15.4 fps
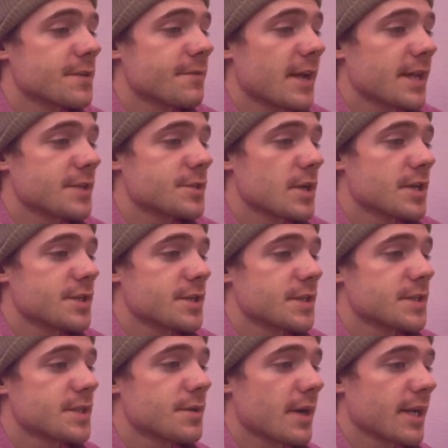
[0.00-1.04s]
event. So as you
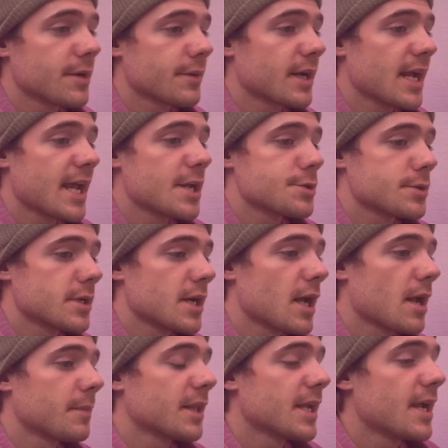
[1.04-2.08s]
can see right here, we got Android
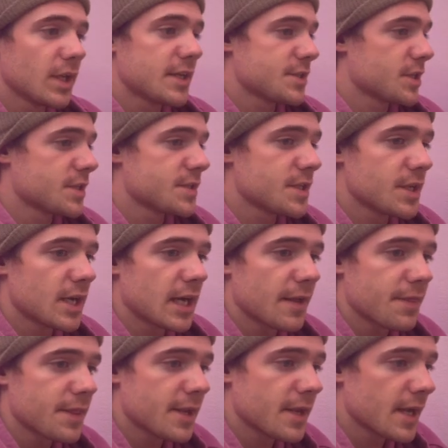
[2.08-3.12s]
Anomaly. As you can see, you
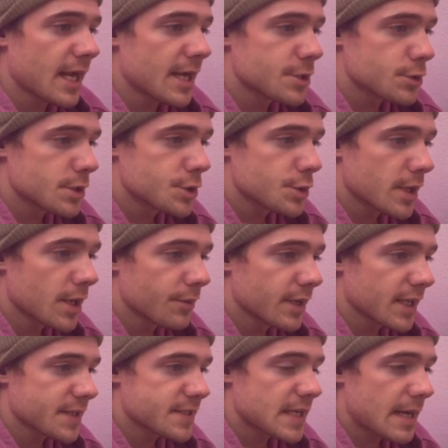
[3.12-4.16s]
got the Android Trail.
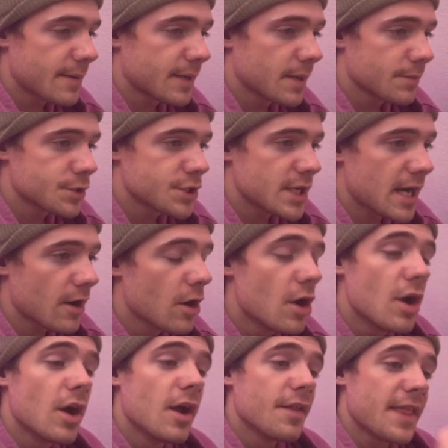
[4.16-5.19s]
We got the Timekeeper Chow.
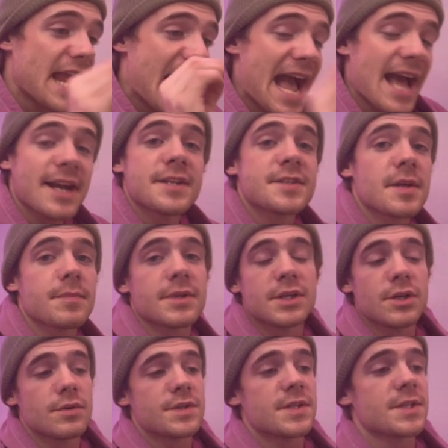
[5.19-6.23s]
They added something
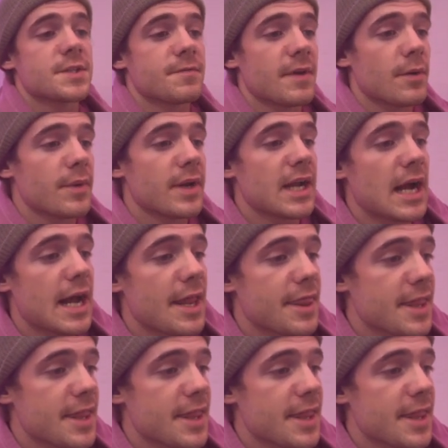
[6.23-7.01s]
new into this event. We got